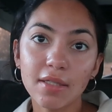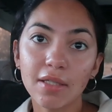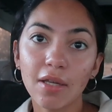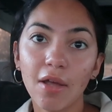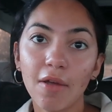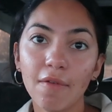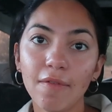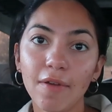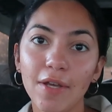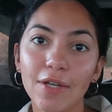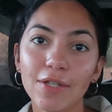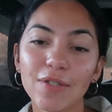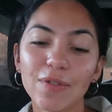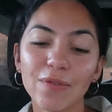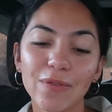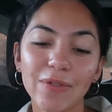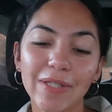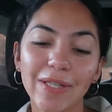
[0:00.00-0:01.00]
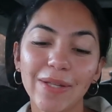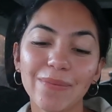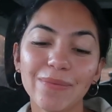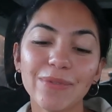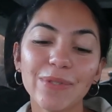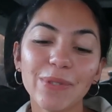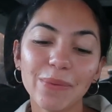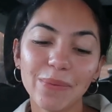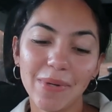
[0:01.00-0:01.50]
selfish for
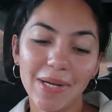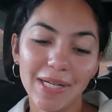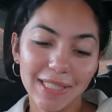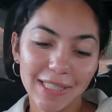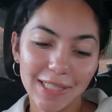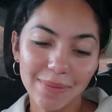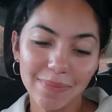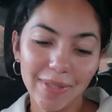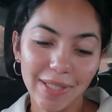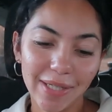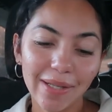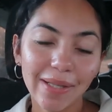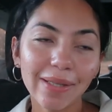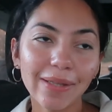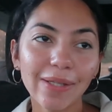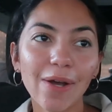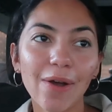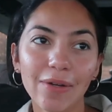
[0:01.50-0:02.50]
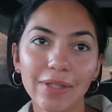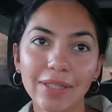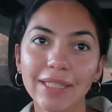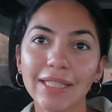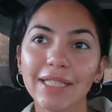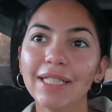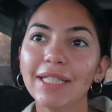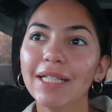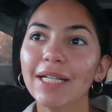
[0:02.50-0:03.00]
them to want to be
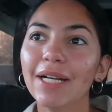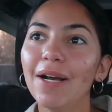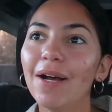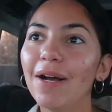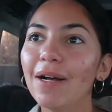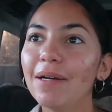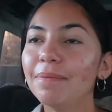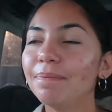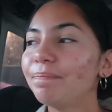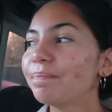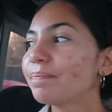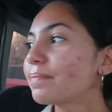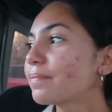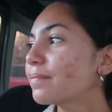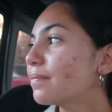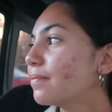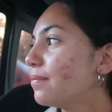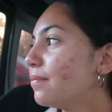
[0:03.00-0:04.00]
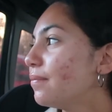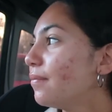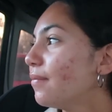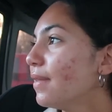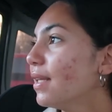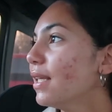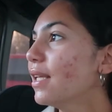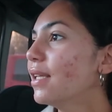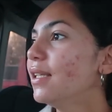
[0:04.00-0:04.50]
alone. Um,
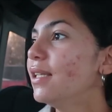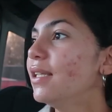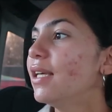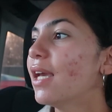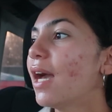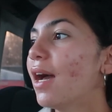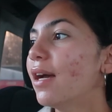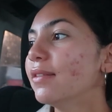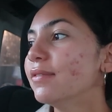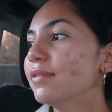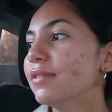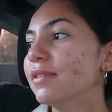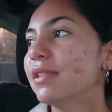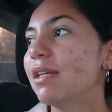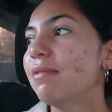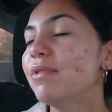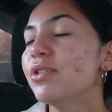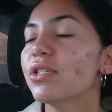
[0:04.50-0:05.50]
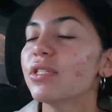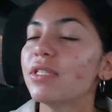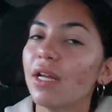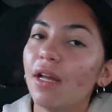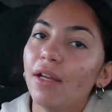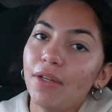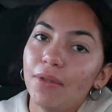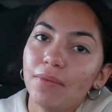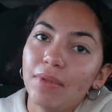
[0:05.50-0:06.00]
yeah, let me just
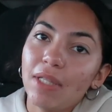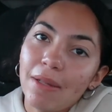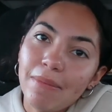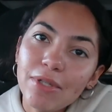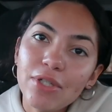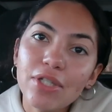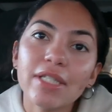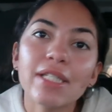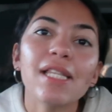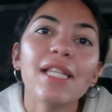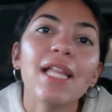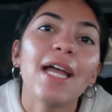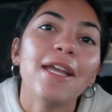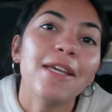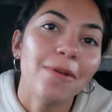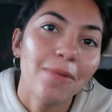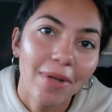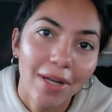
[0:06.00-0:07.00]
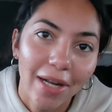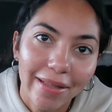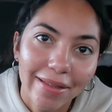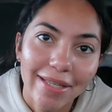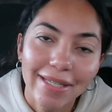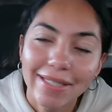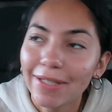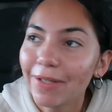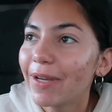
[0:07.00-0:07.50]
tell you, let me just let you in on
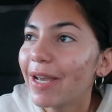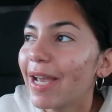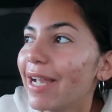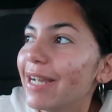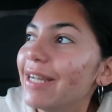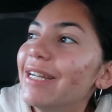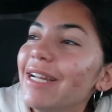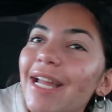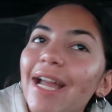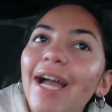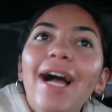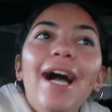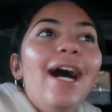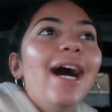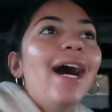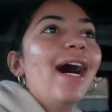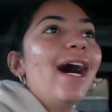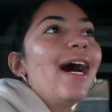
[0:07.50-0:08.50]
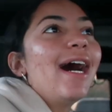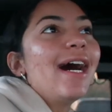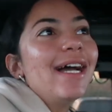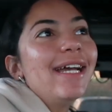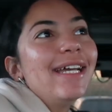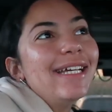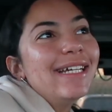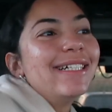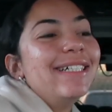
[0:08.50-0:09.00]
this, okay?
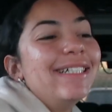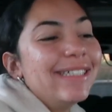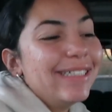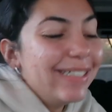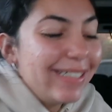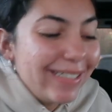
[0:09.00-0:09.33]
I